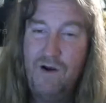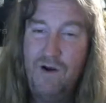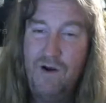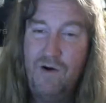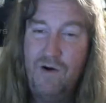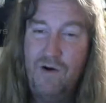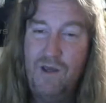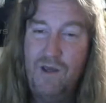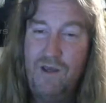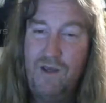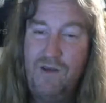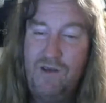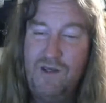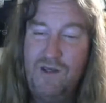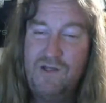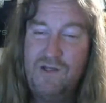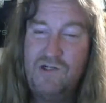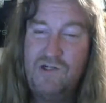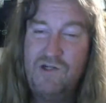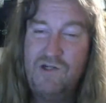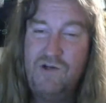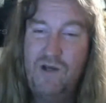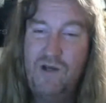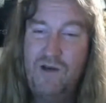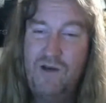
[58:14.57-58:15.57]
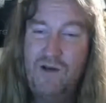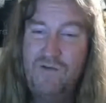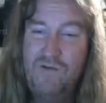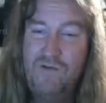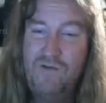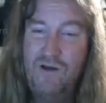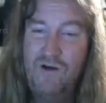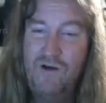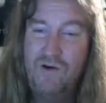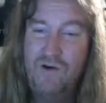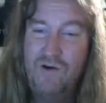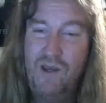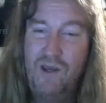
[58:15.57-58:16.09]
Yes, you have it.
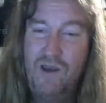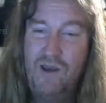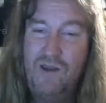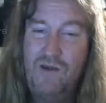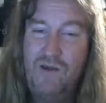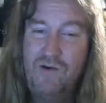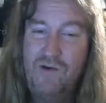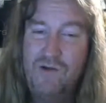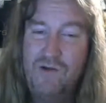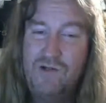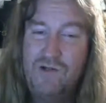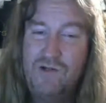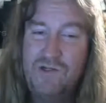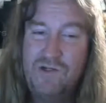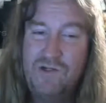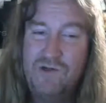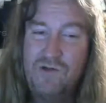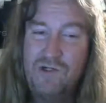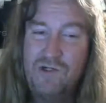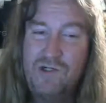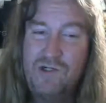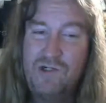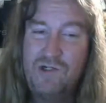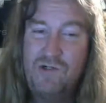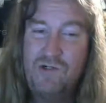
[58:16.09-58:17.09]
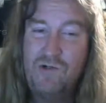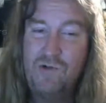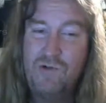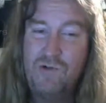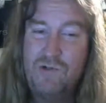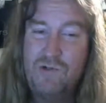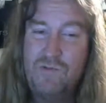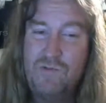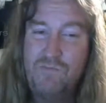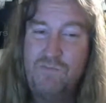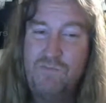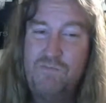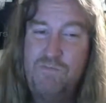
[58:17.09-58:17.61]
Okay, you can still shoot,
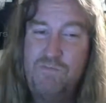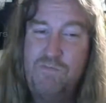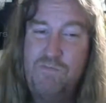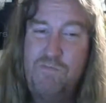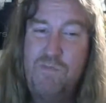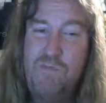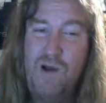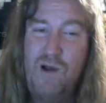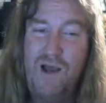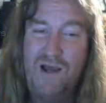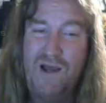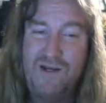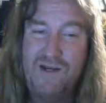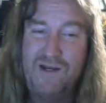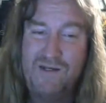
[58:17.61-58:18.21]
but